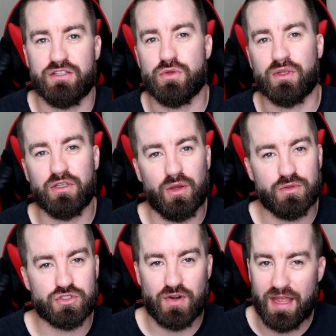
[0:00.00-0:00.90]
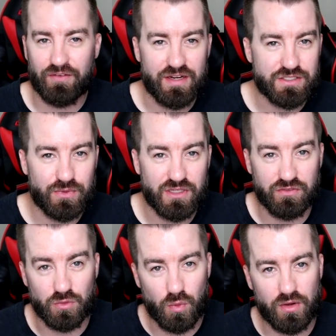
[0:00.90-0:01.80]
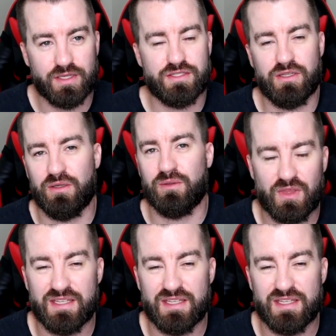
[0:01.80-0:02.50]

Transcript: You can go drag racing with it if you want it to.